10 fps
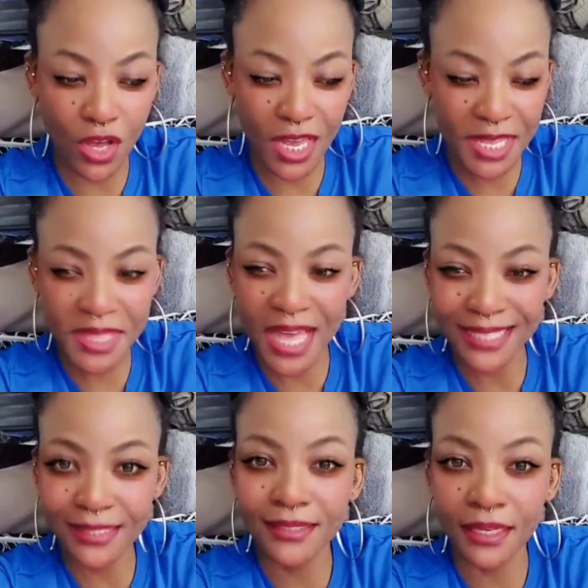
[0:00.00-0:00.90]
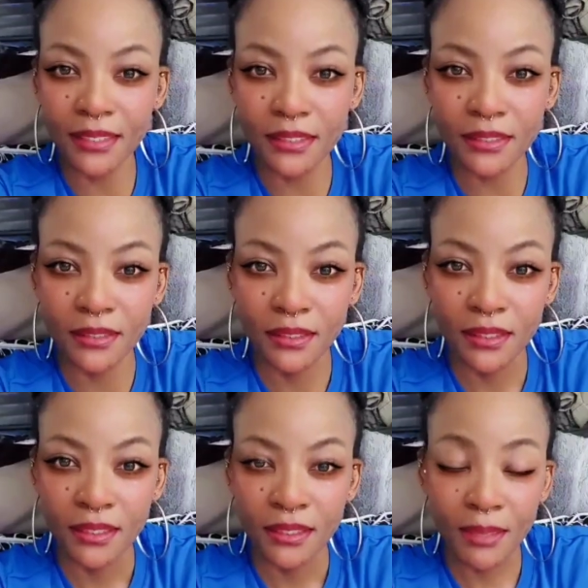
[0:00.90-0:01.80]
in that state,
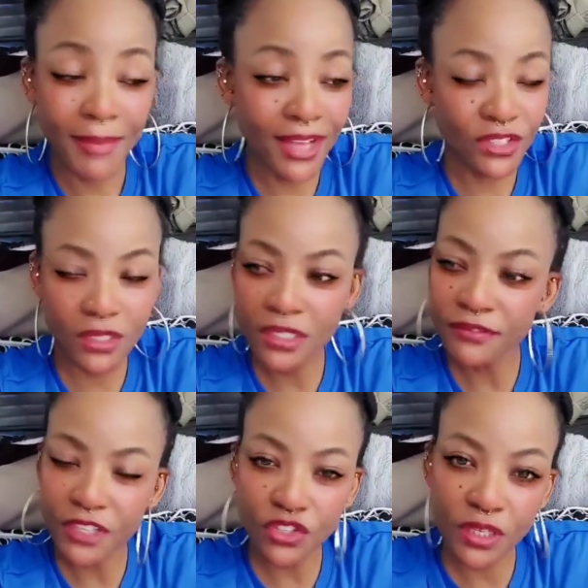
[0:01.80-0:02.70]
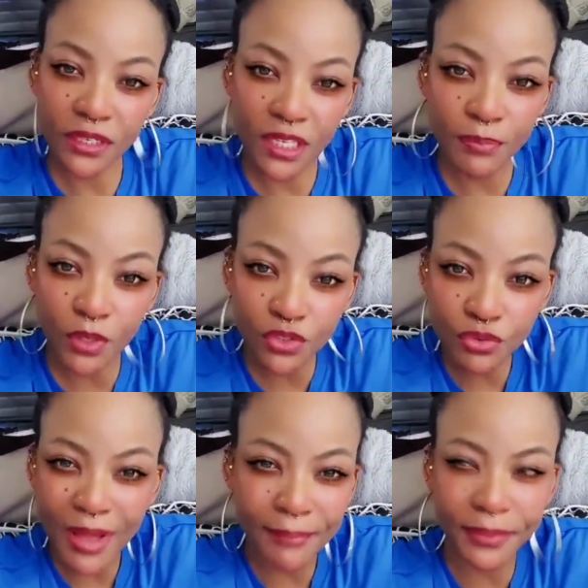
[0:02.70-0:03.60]
imaginative that you can keep on
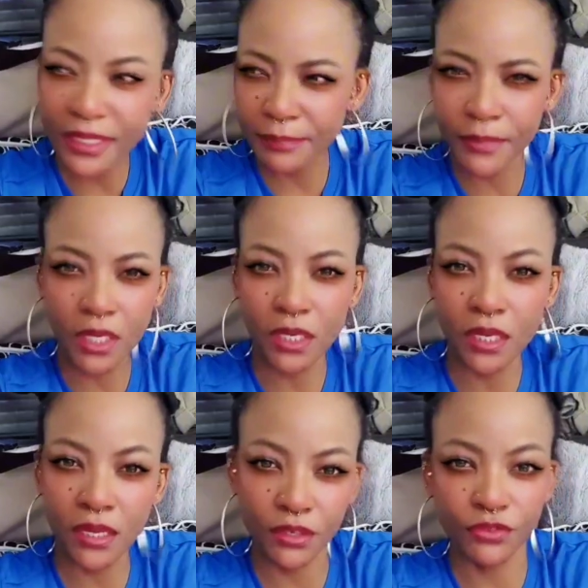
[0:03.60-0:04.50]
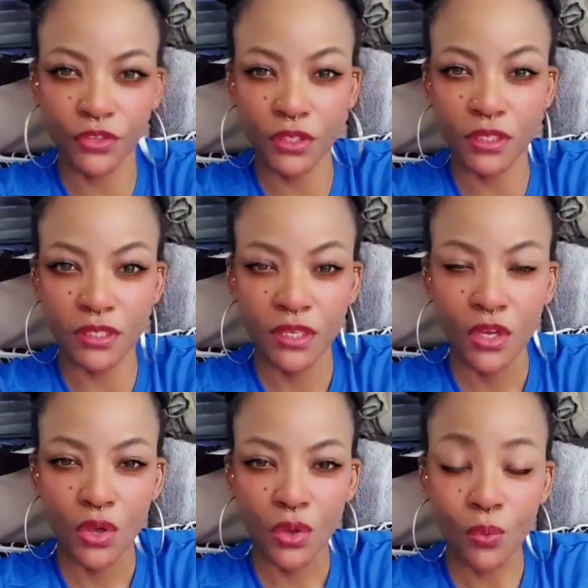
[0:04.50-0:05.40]
trampling me underfoot.
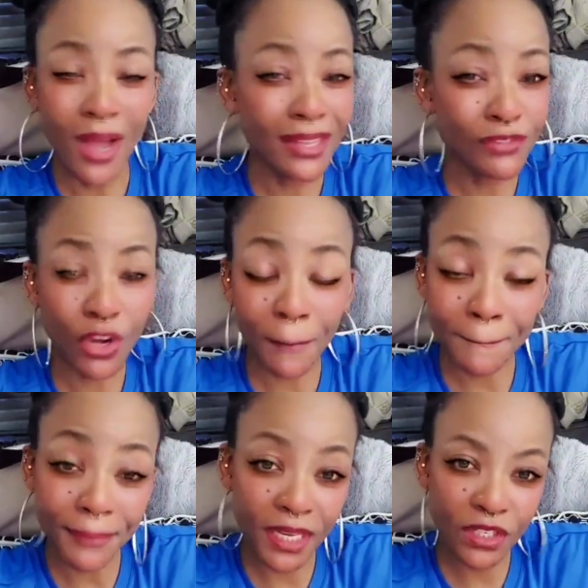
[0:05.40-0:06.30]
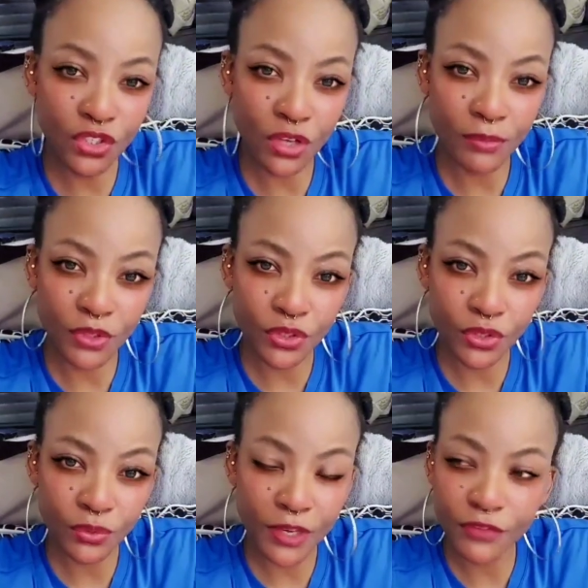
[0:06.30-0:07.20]
While I've got a big job to
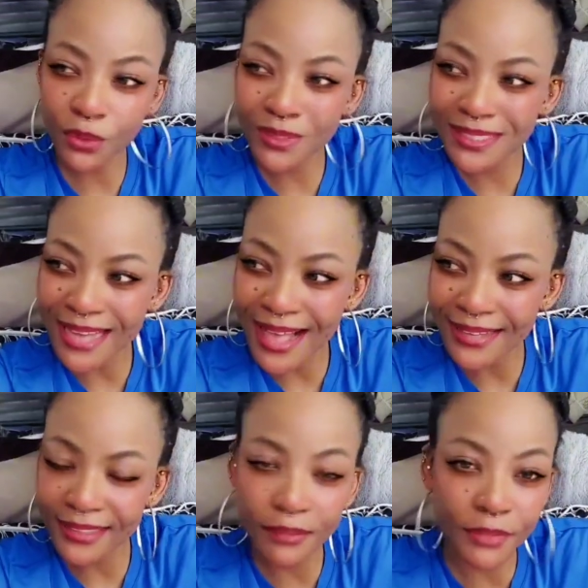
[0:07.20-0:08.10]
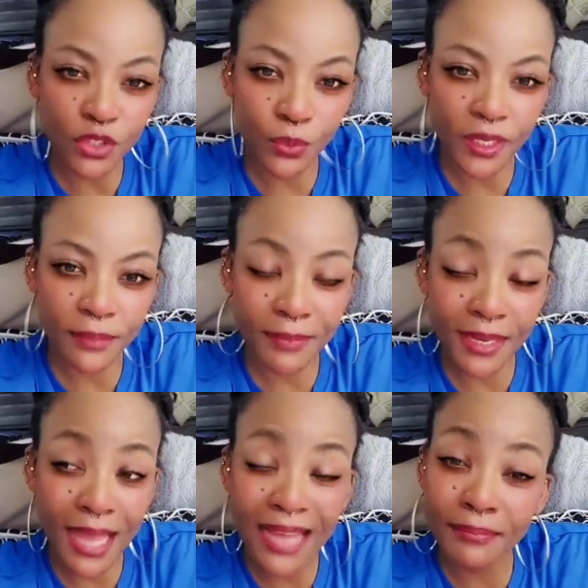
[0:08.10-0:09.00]
do, if you stand in between
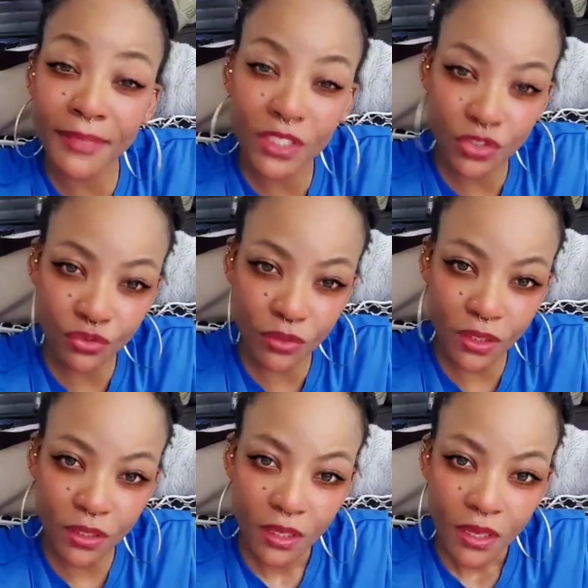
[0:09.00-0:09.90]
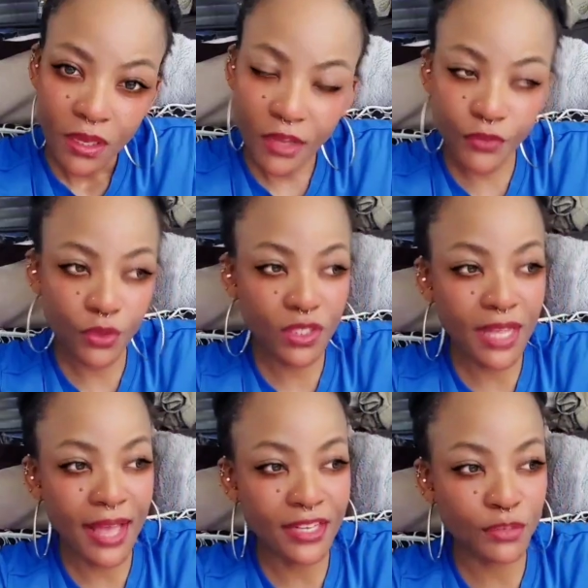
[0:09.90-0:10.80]
me and ministry, if you
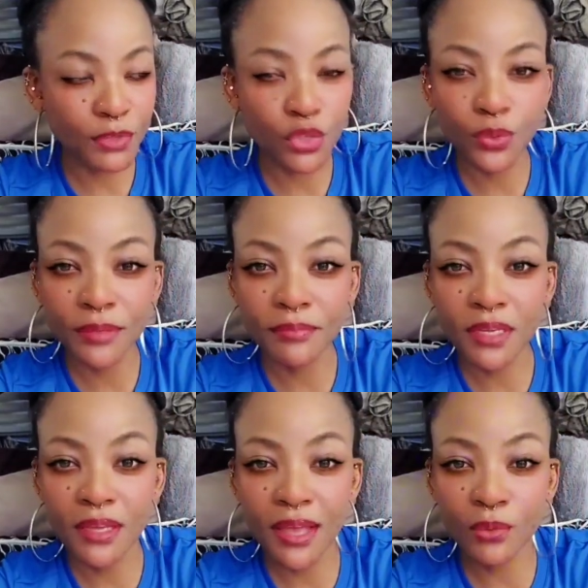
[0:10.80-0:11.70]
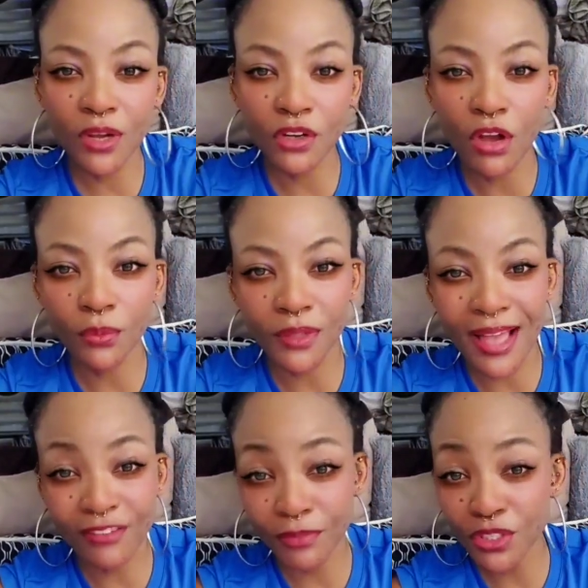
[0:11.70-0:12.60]
stand between me and what God will
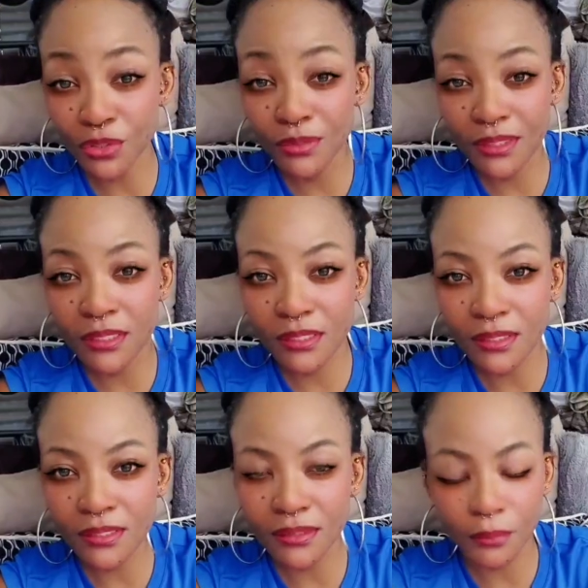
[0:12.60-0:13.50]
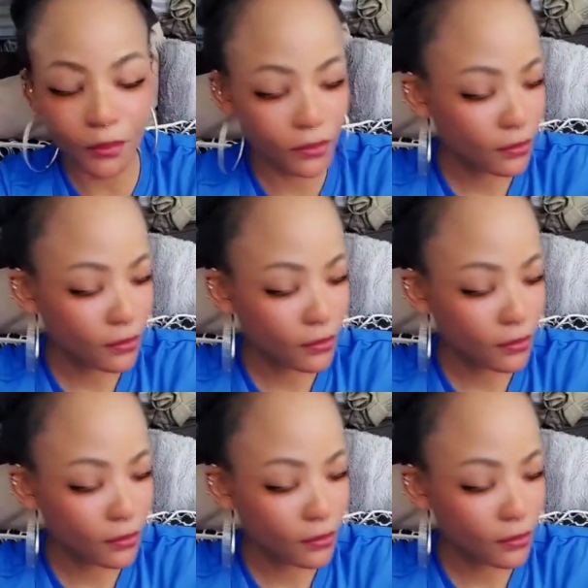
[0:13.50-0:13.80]
have me do in this season,